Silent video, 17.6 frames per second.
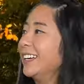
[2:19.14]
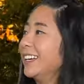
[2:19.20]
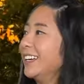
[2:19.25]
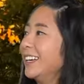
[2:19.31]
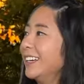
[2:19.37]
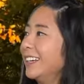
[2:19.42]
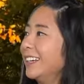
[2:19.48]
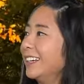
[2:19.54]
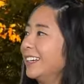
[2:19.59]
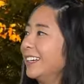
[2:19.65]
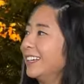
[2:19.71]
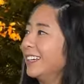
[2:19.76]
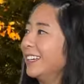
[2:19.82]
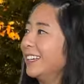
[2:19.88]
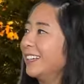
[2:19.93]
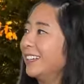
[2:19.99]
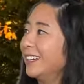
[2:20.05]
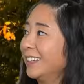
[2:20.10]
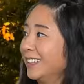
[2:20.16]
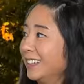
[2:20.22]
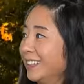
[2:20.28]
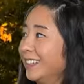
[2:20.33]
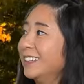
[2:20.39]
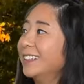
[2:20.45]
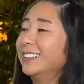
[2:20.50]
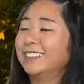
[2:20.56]

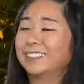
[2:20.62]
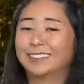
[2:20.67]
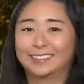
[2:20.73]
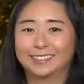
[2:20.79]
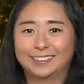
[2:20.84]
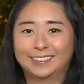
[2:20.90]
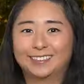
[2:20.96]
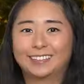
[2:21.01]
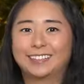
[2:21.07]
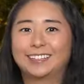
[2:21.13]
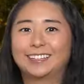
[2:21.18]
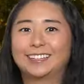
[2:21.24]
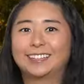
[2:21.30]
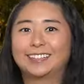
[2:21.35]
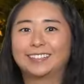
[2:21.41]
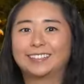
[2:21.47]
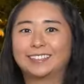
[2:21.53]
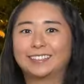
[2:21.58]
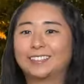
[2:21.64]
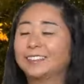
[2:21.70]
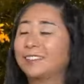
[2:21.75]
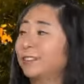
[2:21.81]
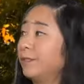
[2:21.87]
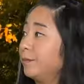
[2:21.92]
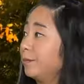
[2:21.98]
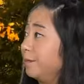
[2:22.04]

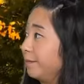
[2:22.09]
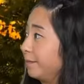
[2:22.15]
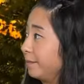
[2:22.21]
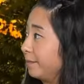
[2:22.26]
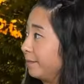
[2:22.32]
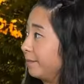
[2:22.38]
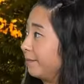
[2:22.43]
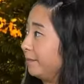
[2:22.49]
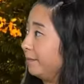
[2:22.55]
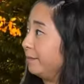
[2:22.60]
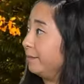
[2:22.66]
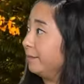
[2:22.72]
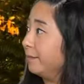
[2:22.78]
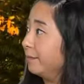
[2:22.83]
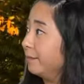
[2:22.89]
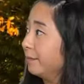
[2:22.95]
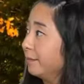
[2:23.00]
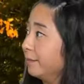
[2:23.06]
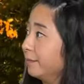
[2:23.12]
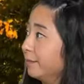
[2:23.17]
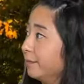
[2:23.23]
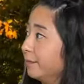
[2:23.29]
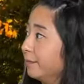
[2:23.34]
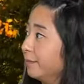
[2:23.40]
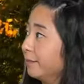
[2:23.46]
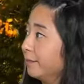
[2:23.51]

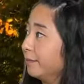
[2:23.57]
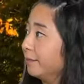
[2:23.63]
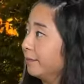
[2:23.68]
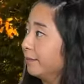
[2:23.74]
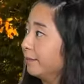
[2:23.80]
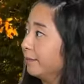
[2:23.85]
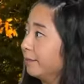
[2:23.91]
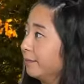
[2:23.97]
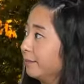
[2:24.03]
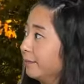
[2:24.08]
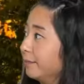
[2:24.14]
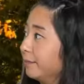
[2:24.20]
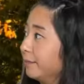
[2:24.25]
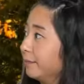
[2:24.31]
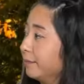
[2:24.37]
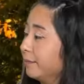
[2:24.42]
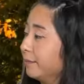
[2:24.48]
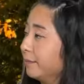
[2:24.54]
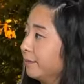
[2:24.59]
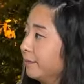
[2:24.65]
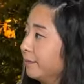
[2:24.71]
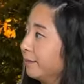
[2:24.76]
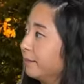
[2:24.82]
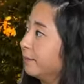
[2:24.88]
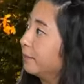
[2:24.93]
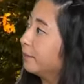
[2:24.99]

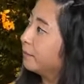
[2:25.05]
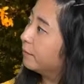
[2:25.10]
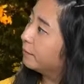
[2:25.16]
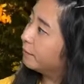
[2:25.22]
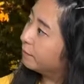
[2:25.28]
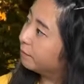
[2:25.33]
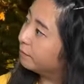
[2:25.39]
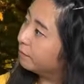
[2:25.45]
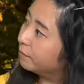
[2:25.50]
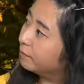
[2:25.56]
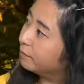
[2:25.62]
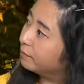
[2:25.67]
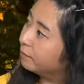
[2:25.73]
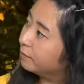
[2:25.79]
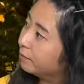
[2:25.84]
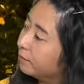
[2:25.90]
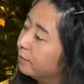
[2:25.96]
(silent)